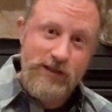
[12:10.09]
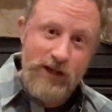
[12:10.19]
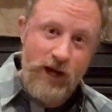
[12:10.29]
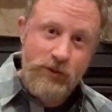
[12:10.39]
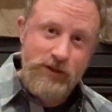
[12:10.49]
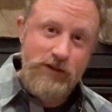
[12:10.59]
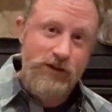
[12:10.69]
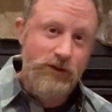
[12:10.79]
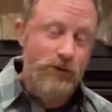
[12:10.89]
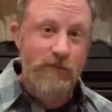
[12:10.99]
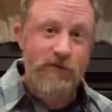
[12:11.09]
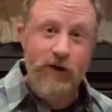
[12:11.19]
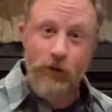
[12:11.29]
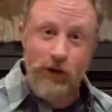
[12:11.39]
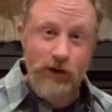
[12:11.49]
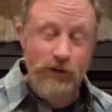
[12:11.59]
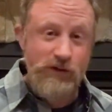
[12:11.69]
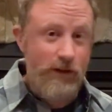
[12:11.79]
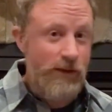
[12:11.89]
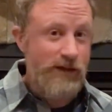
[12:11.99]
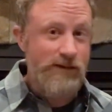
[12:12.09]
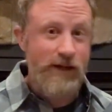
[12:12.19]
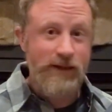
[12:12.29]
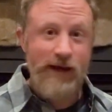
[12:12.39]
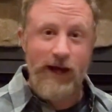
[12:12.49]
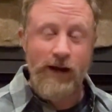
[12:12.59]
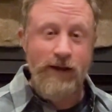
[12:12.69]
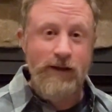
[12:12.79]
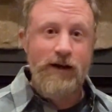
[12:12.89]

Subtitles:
the option to do photos and things like that.